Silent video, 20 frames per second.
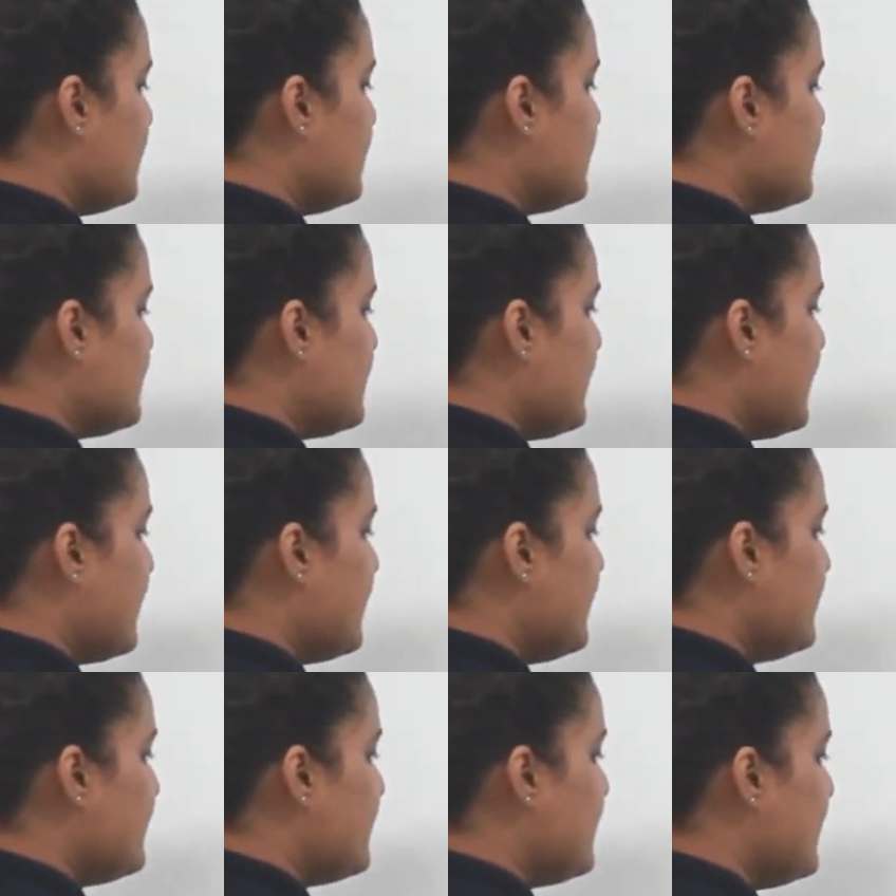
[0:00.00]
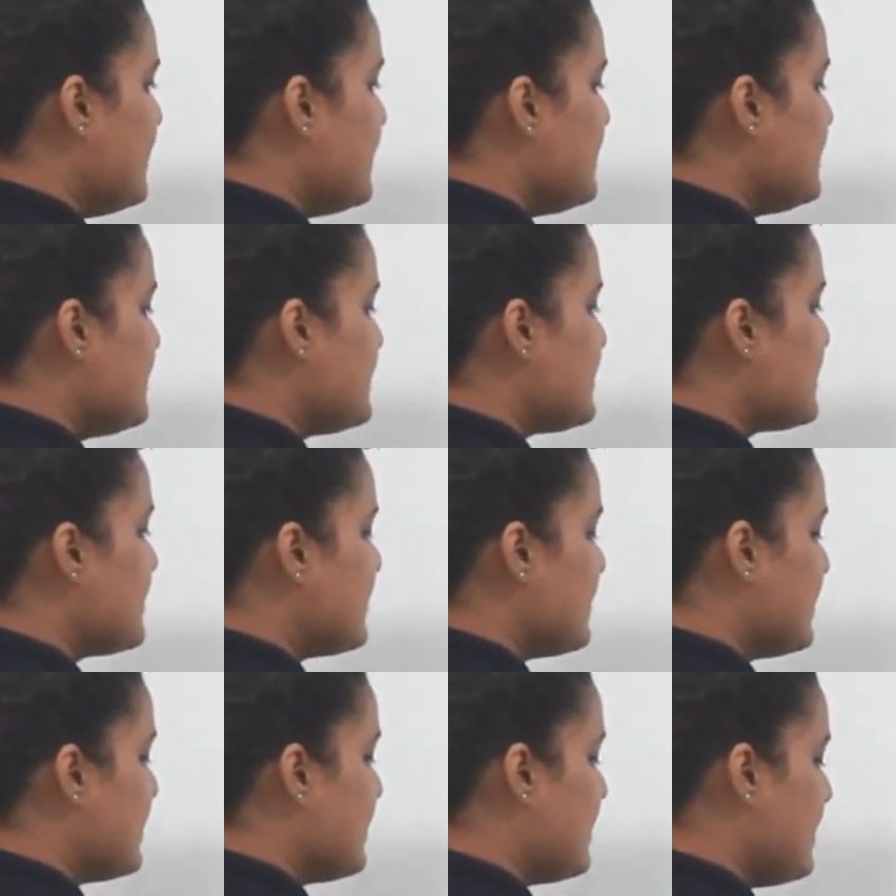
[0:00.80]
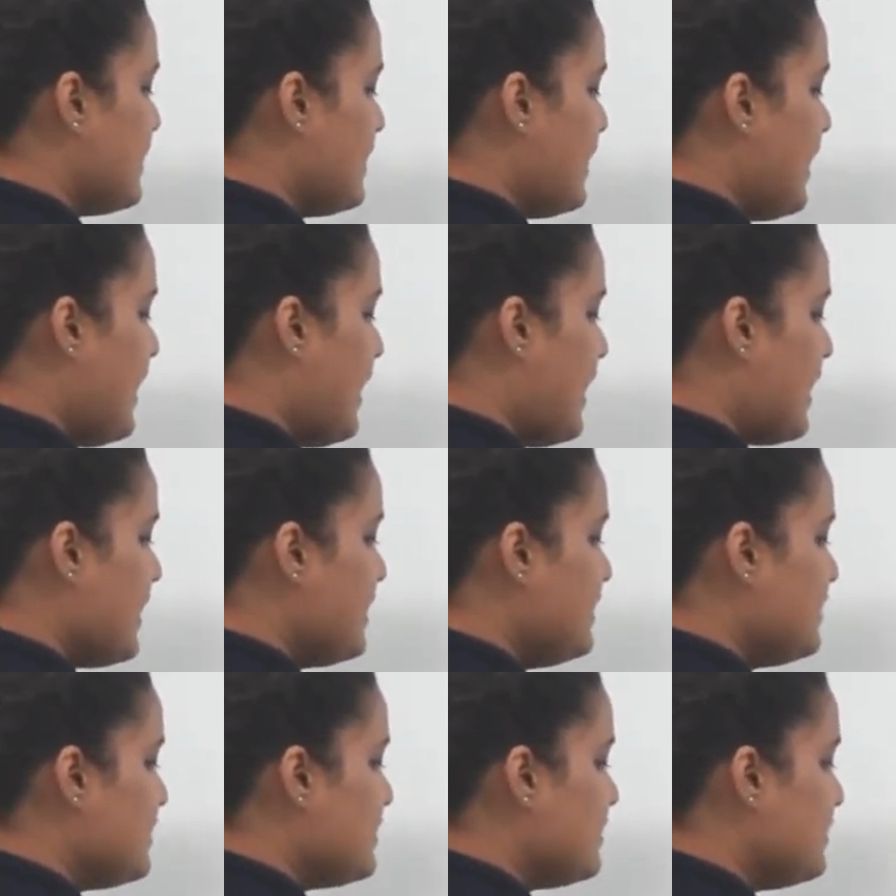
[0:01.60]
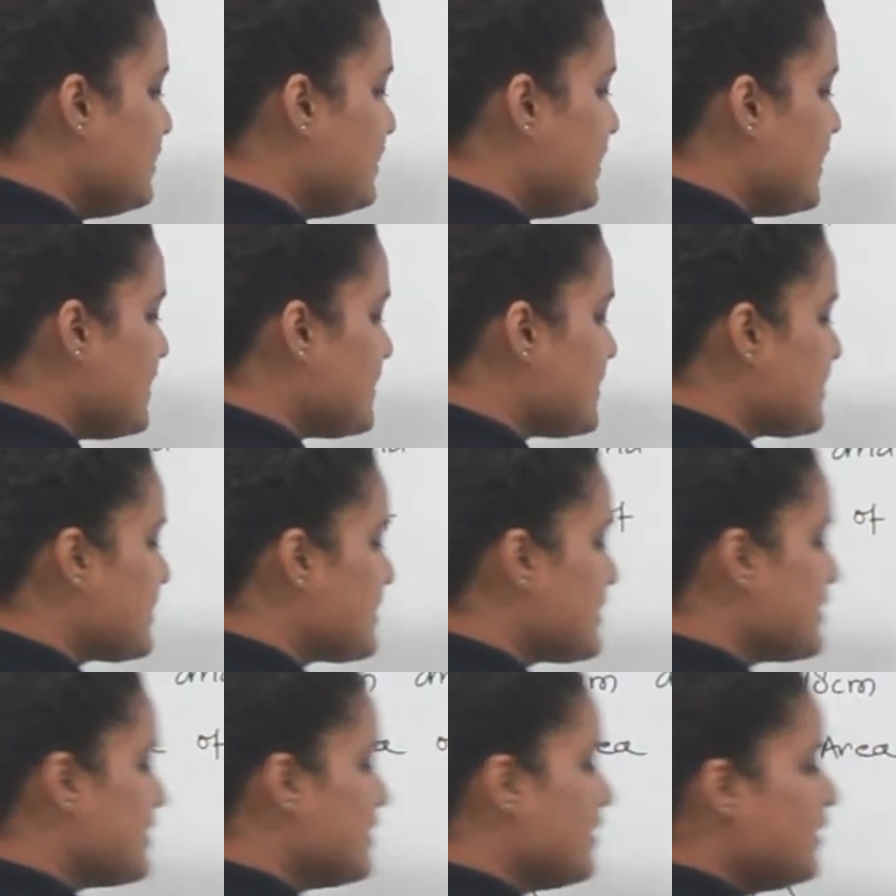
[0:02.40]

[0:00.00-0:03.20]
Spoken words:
taking this and this.